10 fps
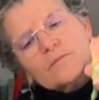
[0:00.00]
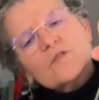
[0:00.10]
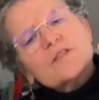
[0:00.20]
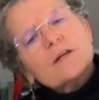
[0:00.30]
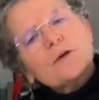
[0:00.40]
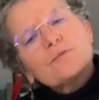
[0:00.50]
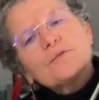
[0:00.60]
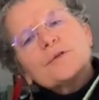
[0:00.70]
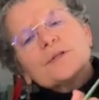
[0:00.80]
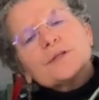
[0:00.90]
See, I
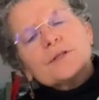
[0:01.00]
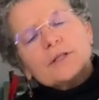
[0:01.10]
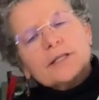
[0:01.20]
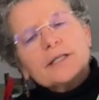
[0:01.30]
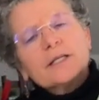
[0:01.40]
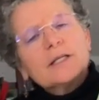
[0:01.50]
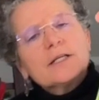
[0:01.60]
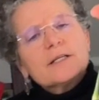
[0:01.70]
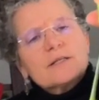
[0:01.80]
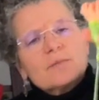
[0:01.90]
really
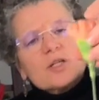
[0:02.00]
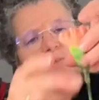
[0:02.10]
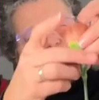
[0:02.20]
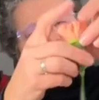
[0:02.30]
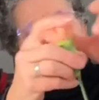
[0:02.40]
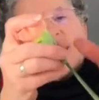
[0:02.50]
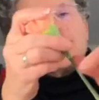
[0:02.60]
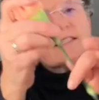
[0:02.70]
sometimes just take